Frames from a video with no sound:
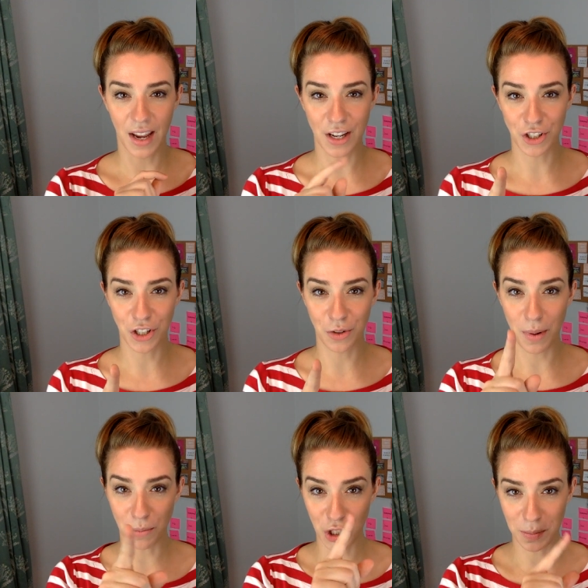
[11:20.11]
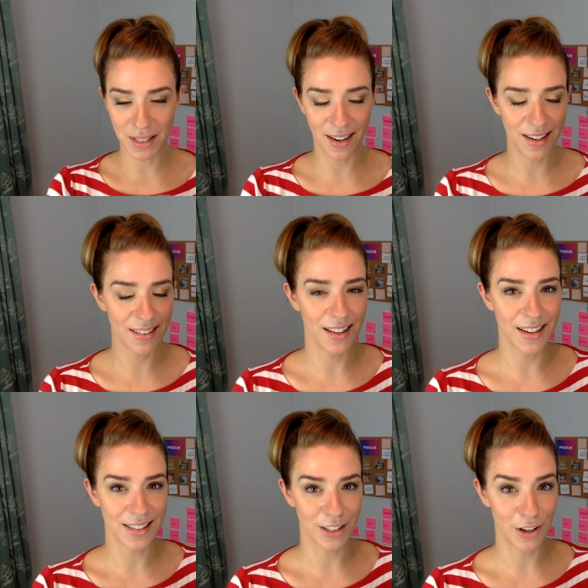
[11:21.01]
HQ membership site
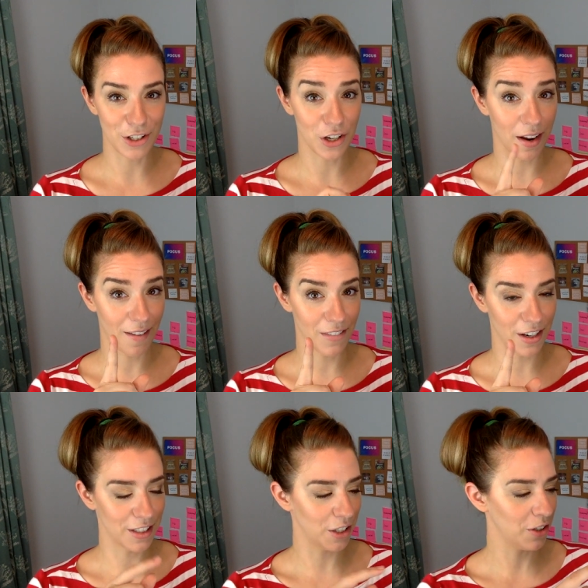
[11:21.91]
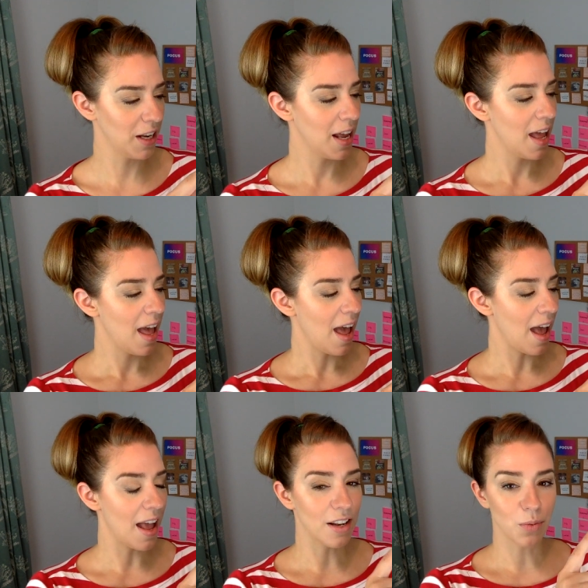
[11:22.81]
that is launching very soon.
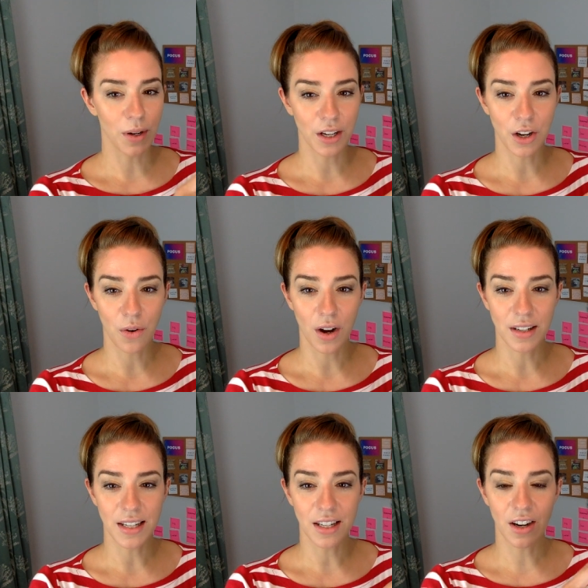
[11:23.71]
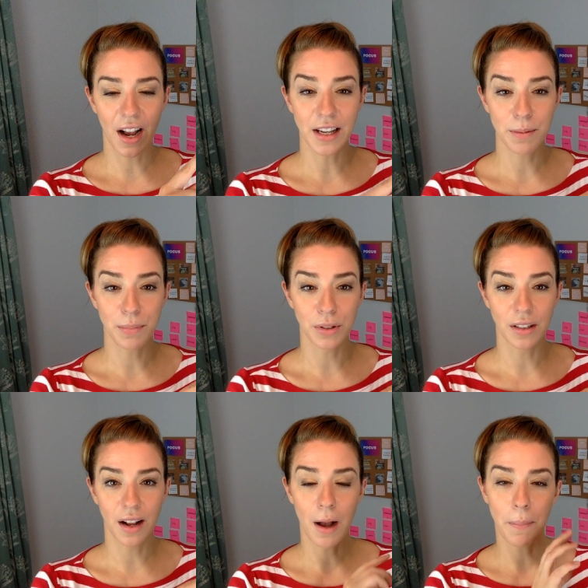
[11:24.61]
And when I go on here, I can pull
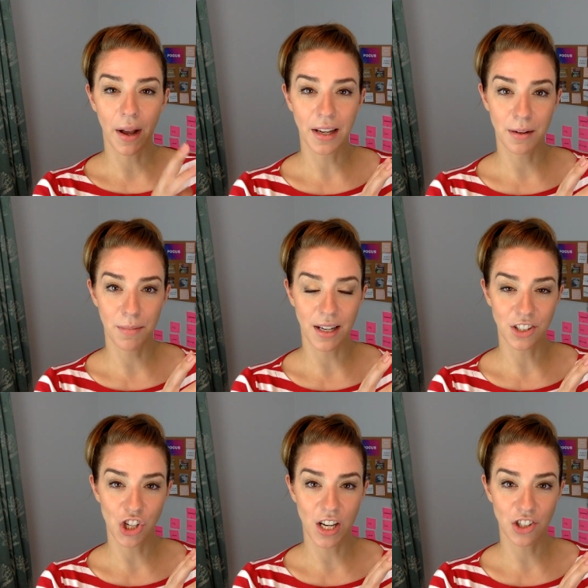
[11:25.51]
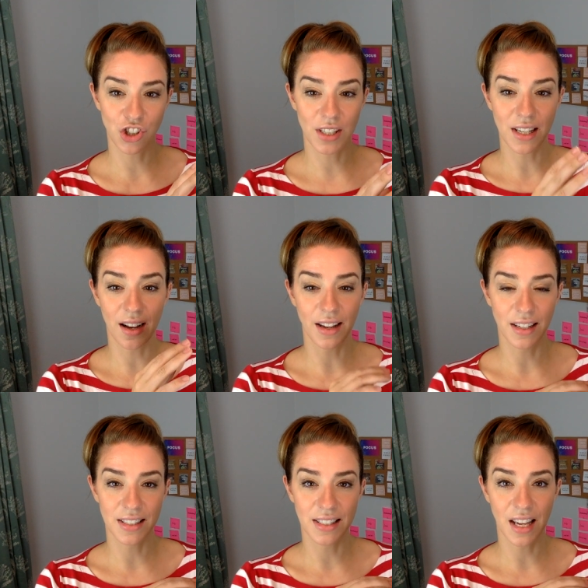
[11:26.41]
it up, I can make changes, I
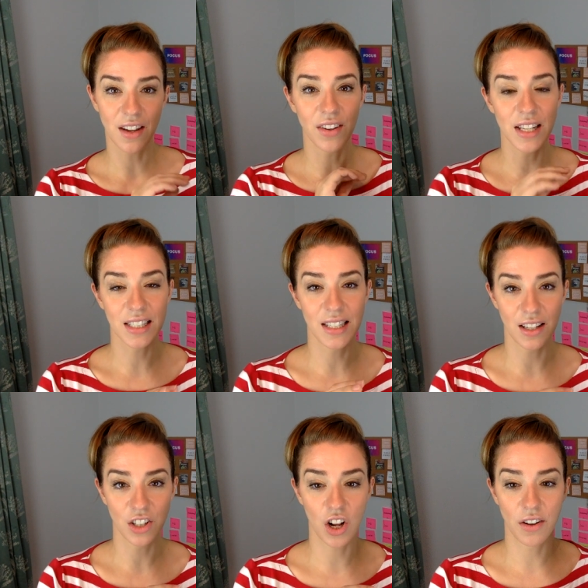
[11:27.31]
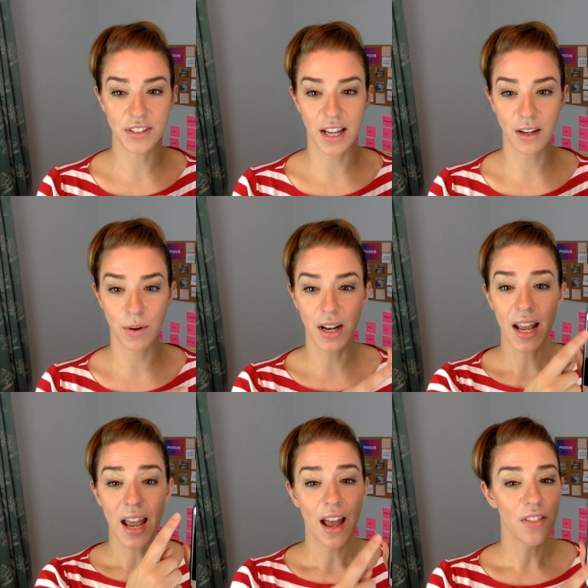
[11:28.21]
can save it, send it off to anyone.
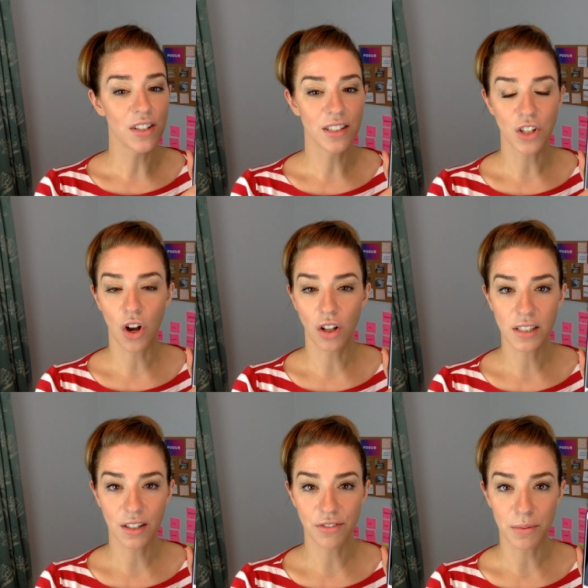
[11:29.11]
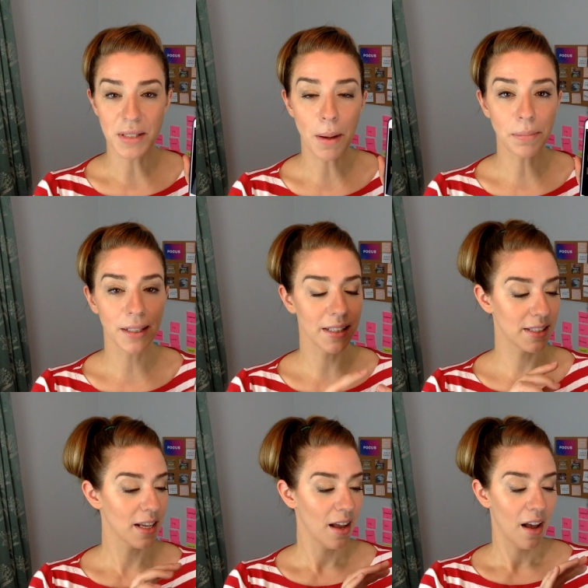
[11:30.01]
This is all done from
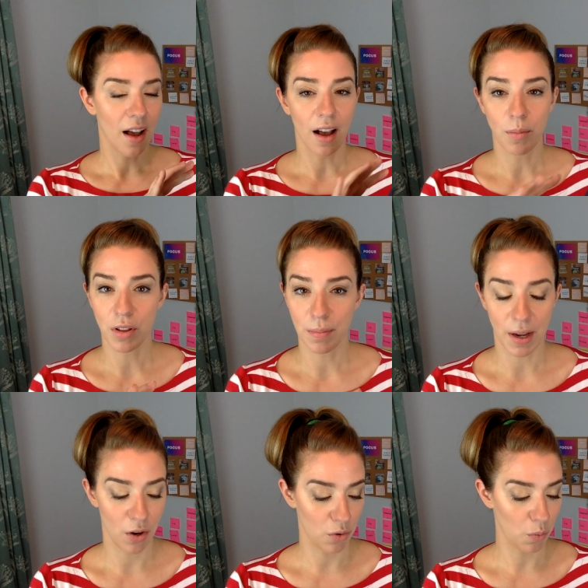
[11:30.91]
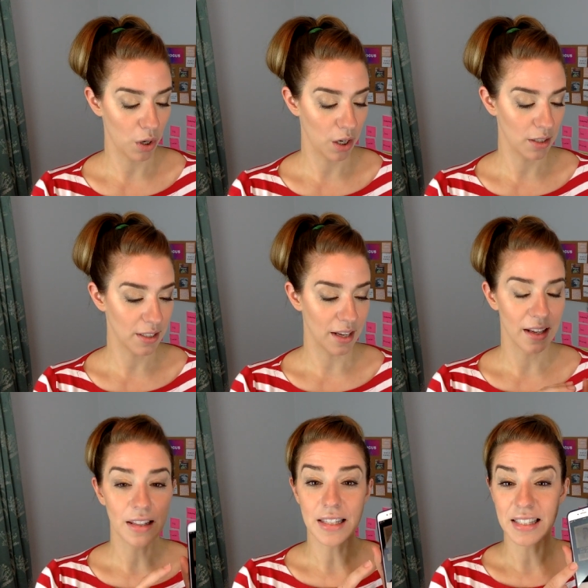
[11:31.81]
templates um, with my own words.
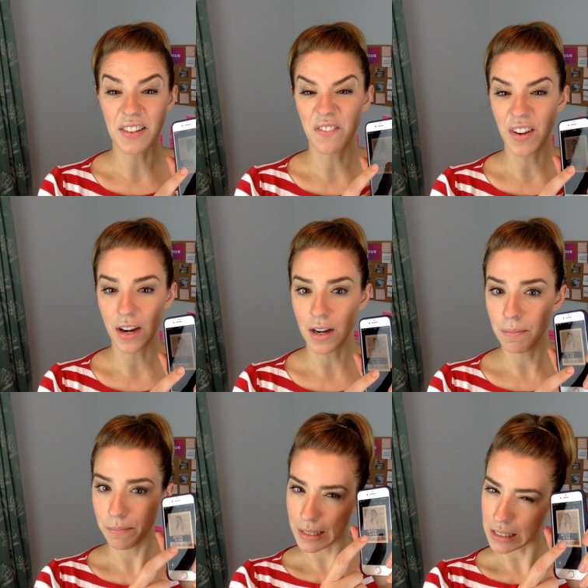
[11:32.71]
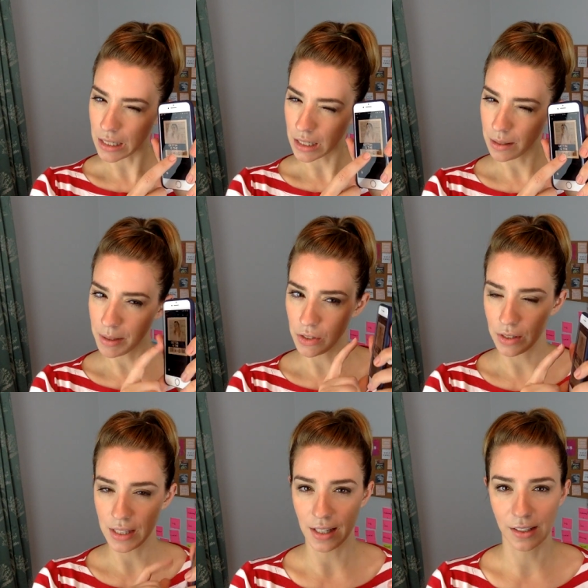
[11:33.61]
This is a very big document, so
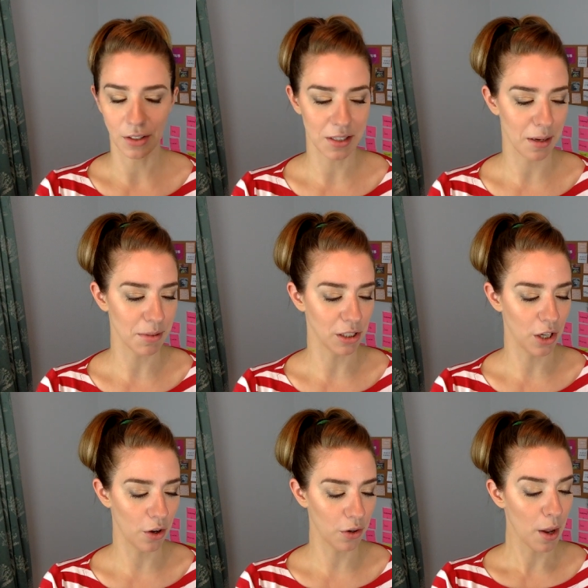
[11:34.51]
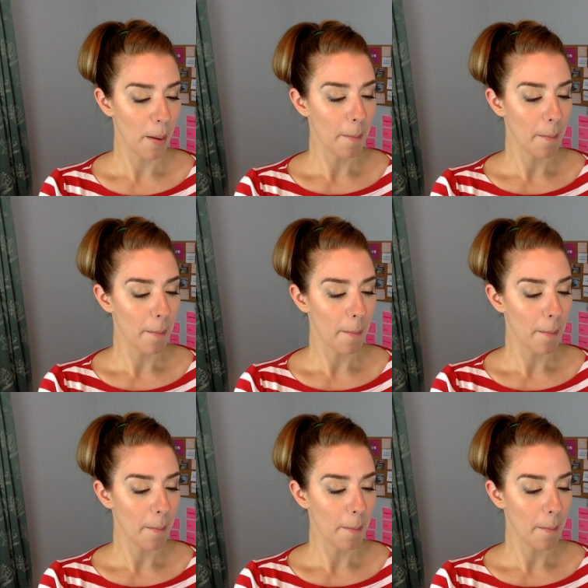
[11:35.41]
it's taking a little time to load,